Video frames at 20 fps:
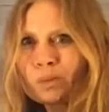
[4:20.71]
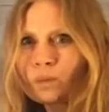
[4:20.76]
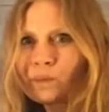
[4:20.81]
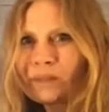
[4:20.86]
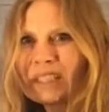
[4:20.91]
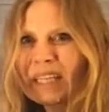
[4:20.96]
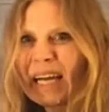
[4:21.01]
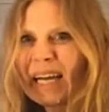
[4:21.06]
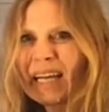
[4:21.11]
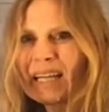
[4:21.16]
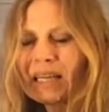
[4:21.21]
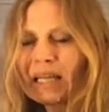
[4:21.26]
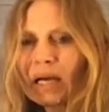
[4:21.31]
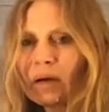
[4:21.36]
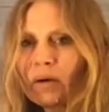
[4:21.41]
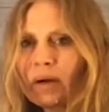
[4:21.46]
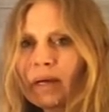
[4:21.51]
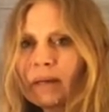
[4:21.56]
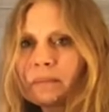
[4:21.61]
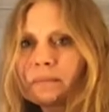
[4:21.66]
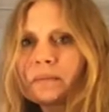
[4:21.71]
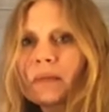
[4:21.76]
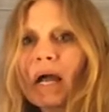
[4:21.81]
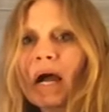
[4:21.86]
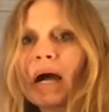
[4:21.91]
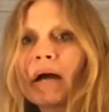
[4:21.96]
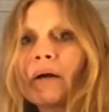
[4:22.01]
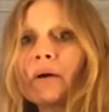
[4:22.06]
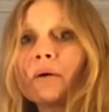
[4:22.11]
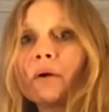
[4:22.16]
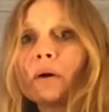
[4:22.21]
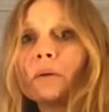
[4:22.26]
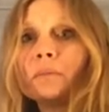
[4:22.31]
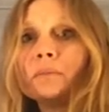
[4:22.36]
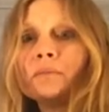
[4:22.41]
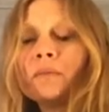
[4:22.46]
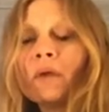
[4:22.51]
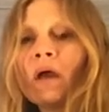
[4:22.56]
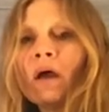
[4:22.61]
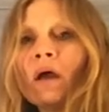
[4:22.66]
Did I get that right? I don't know.
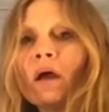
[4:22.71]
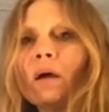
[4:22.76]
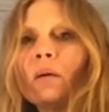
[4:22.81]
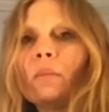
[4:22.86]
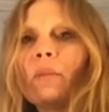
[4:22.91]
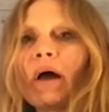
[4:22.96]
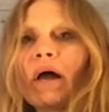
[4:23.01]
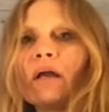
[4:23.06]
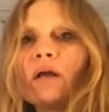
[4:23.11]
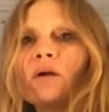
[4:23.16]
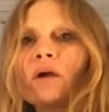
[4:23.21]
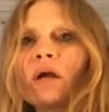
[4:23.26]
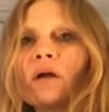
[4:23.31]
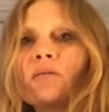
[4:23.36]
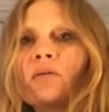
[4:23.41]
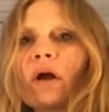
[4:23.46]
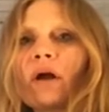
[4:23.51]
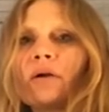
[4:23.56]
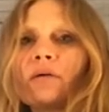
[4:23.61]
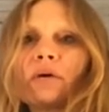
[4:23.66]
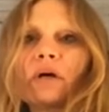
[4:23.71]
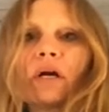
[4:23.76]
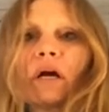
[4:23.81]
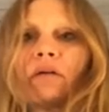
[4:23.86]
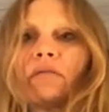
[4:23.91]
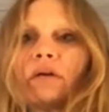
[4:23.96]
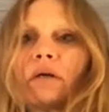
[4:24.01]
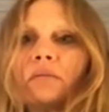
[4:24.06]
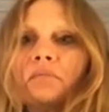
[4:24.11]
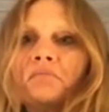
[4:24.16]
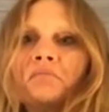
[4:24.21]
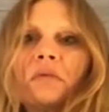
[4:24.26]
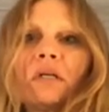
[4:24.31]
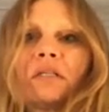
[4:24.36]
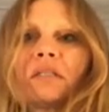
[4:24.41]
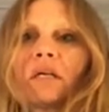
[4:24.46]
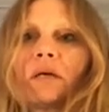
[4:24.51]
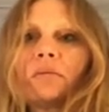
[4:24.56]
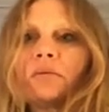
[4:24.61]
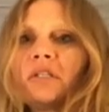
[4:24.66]
But you can run or recover. It's
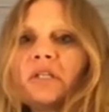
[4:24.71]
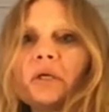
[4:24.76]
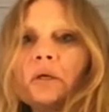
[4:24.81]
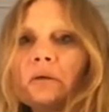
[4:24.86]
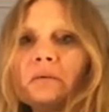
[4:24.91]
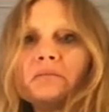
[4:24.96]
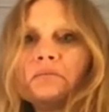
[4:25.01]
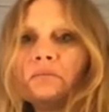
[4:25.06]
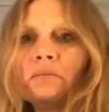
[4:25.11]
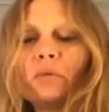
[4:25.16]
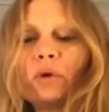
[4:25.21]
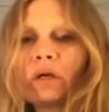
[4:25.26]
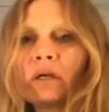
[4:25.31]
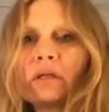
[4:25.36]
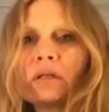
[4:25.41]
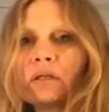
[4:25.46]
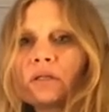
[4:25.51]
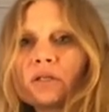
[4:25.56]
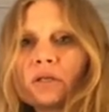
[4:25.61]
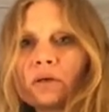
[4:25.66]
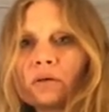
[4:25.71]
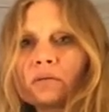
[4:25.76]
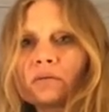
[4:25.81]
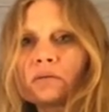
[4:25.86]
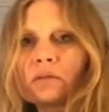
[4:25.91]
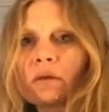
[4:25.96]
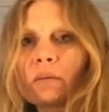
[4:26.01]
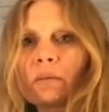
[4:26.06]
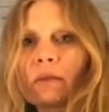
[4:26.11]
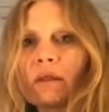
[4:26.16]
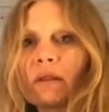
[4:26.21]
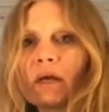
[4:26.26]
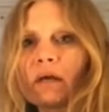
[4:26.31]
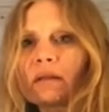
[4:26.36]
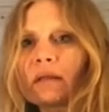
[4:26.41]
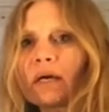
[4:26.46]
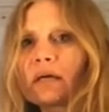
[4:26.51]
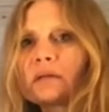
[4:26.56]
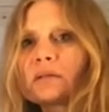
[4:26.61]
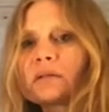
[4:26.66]
up to you. One of the two. Something like
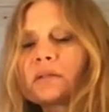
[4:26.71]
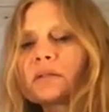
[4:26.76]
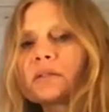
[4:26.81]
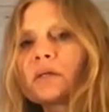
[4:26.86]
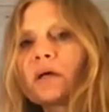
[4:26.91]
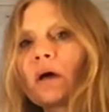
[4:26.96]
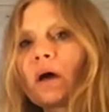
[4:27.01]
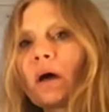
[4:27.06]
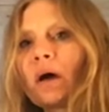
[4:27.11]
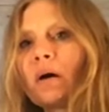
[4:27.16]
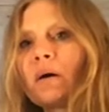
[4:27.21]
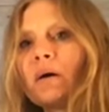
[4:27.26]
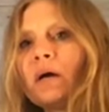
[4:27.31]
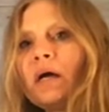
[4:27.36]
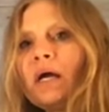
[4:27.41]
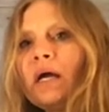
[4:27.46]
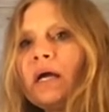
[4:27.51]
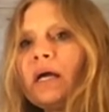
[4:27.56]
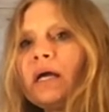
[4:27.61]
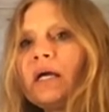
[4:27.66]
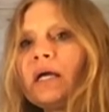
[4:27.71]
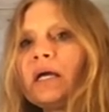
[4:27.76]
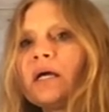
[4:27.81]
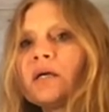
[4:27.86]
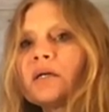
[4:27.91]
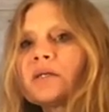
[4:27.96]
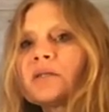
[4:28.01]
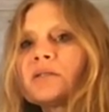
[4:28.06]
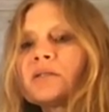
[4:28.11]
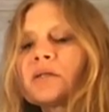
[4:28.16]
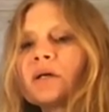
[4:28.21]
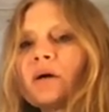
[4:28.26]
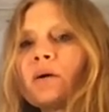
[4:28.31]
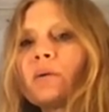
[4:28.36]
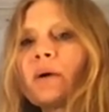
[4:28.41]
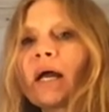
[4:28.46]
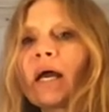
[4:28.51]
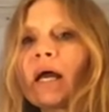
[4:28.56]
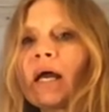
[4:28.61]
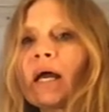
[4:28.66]
that. So here's a
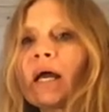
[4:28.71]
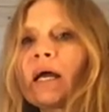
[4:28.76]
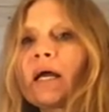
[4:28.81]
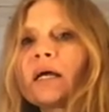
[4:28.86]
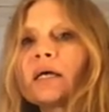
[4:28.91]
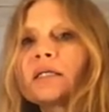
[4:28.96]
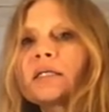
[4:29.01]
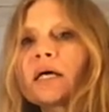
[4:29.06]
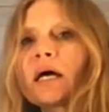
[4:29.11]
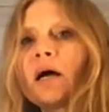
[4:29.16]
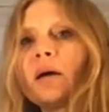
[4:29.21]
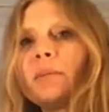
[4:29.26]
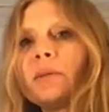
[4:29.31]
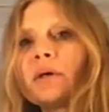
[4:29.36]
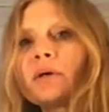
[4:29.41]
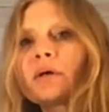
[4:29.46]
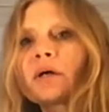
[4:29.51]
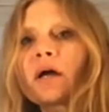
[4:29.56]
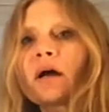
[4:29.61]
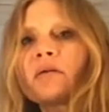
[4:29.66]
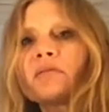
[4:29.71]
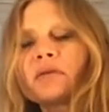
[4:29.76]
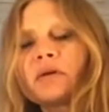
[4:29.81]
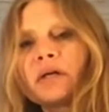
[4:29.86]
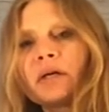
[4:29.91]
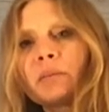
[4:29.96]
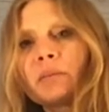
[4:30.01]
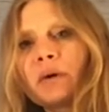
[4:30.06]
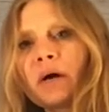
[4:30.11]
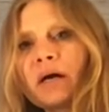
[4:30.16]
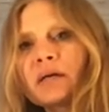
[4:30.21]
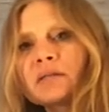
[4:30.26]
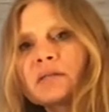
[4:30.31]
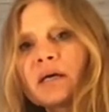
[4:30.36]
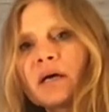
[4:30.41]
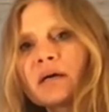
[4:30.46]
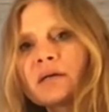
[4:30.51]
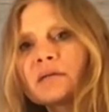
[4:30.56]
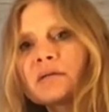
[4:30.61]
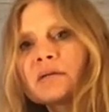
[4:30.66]
way to help your recovery
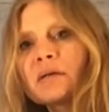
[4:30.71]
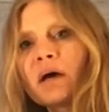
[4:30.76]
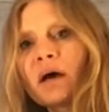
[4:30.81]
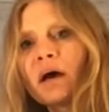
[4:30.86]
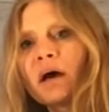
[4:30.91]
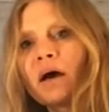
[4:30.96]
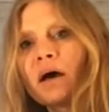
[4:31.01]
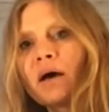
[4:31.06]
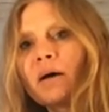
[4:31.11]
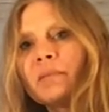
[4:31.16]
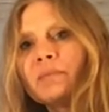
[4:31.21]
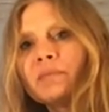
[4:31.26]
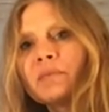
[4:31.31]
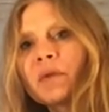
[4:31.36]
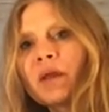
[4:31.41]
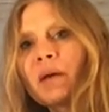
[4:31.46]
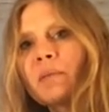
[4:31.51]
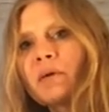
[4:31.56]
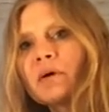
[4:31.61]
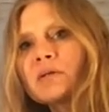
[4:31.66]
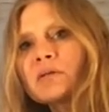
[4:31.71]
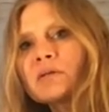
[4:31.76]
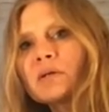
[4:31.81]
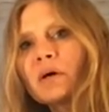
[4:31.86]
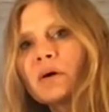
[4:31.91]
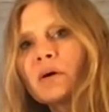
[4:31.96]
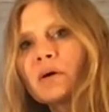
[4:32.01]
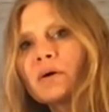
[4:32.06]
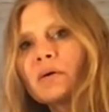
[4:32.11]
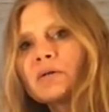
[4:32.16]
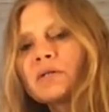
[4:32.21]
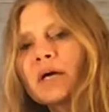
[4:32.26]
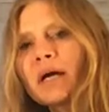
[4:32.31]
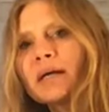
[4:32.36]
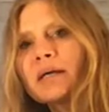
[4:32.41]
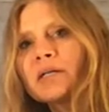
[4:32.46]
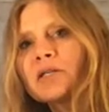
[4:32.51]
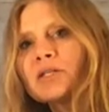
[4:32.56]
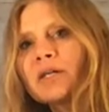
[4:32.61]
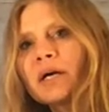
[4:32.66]
process. I'm also trying
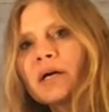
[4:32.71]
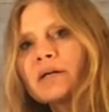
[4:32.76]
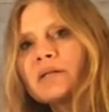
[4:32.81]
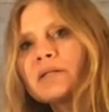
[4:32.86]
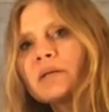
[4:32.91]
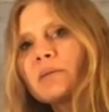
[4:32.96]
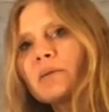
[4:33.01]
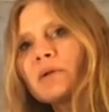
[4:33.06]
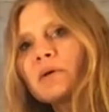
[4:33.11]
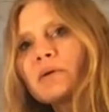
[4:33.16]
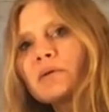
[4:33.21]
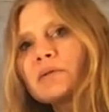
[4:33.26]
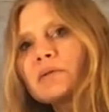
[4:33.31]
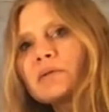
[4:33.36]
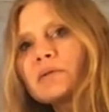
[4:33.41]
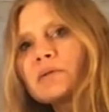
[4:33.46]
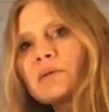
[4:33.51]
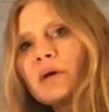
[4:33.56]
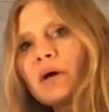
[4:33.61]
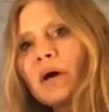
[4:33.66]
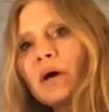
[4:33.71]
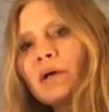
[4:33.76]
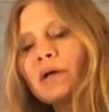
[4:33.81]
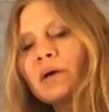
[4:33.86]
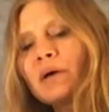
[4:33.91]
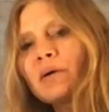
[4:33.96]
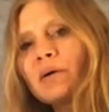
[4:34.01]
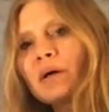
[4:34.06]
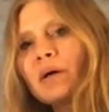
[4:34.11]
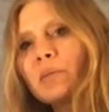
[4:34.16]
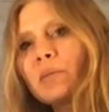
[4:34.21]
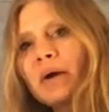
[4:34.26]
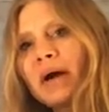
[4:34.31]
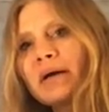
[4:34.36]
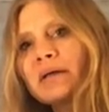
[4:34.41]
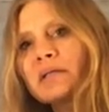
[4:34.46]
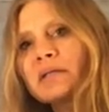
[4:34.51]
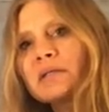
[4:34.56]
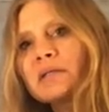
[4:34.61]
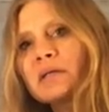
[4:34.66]
to share some of those yogic
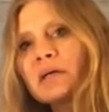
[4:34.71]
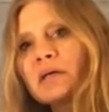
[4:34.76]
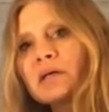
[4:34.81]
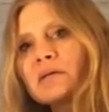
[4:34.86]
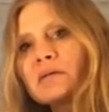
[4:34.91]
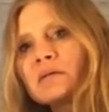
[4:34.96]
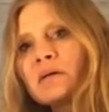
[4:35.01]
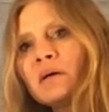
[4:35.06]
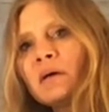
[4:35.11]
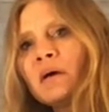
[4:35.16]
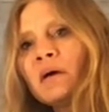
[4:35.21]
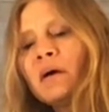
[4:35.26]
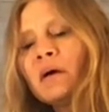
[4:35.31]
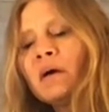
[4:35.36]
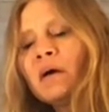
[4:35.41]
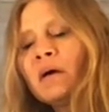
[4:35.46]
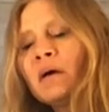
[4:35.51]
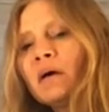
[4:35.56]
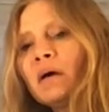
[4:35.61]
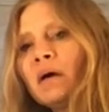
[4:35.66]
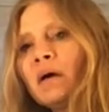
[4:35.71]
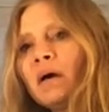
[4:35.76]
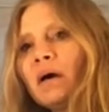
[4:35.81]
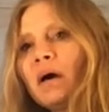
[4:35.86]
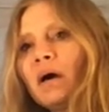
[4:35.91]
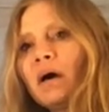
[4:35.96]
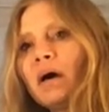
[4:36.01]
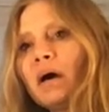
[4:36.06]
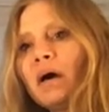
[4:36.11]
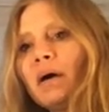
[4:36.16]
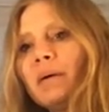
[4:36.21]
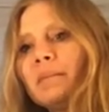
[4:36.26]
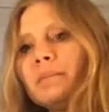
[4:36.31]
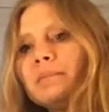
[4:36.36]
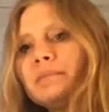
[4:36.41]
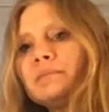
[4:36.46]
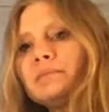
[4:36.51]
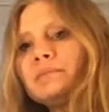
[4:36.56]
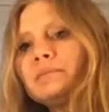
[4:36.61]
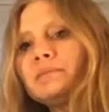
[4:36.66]
practices
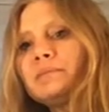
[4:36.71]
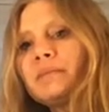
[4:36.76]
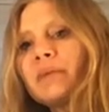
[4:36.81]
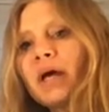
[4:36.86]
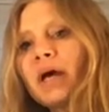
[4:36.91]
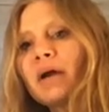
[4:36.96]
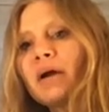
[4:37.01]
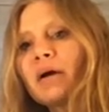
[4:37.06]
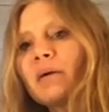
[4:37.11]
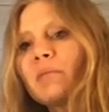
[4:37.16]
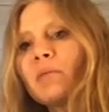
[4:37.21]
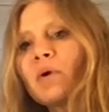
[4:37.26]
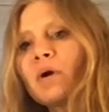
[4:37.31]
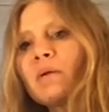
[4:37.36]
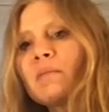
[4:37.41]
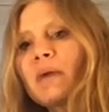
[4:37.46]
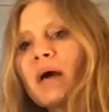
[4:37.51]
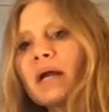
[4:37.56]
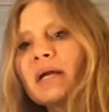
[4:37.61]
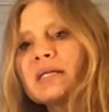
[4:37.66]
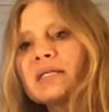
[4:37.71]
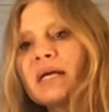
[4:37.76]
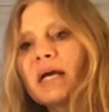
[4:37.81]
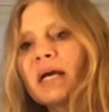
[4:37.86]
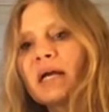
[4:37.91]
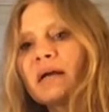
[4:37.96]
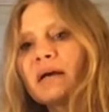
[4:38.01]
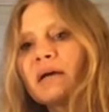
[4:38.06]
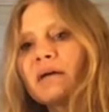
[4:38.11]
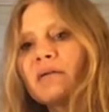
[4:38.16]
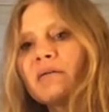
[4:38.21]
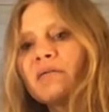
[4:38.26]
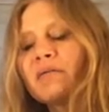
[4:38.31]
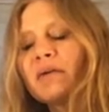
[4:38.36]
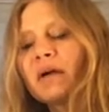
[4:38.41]
that are more meditative.